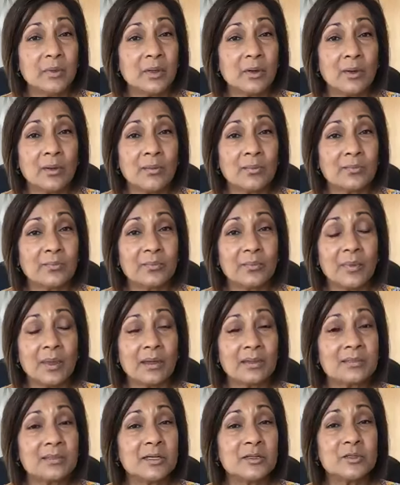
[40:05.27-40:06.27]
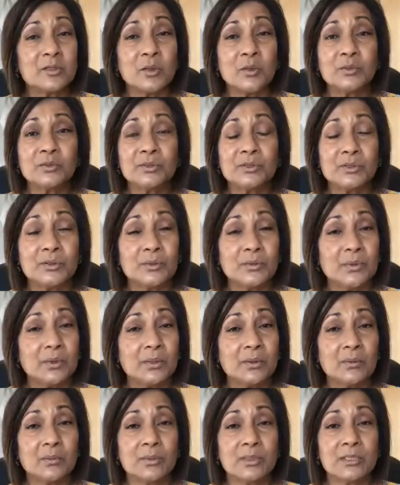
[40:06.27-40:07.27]
ago. As I told you
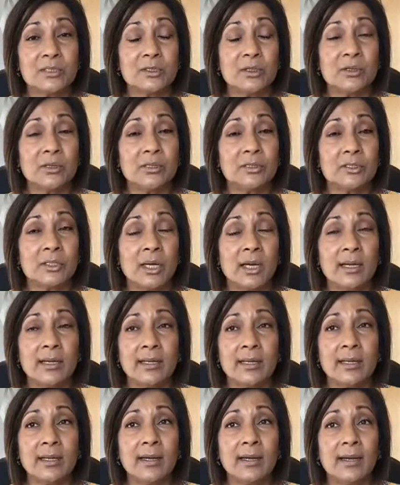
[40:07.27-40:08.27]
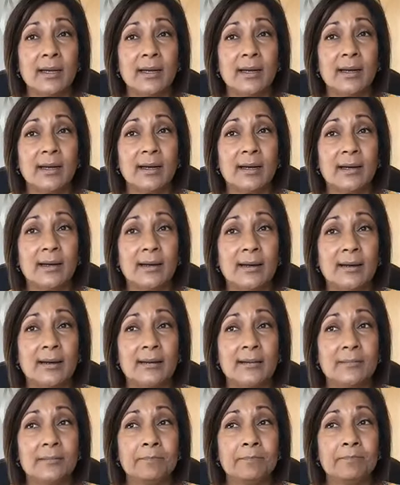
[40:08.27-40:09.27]
when we started chatting,
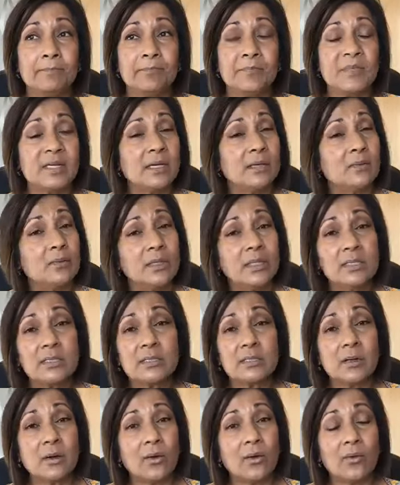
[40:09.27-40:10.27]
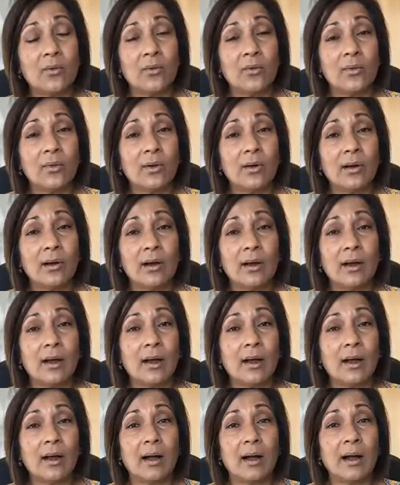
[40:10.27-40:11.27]
10 weeks ago,
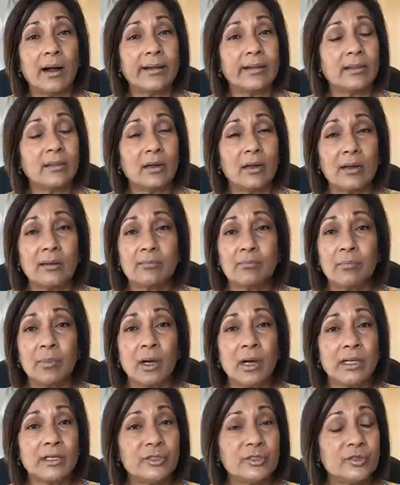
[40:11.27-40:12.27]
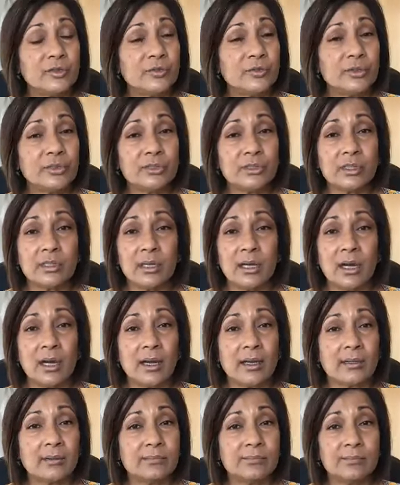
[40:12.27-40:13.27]
I thought by June or
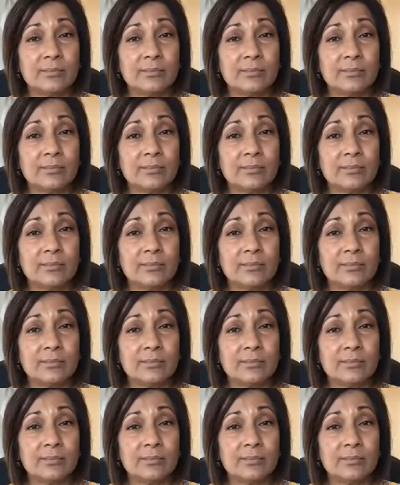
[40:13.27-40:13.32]
July,